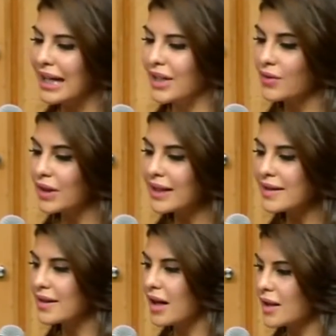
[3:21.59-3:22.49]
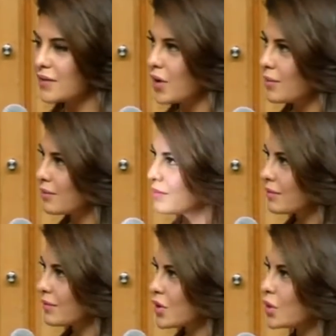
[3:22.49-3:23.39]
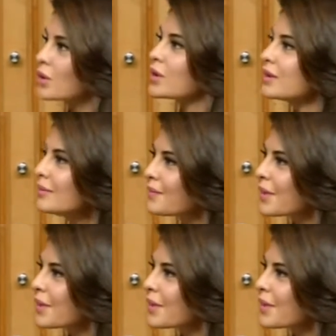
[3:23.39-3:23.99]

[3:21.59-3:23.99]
It really starts from children.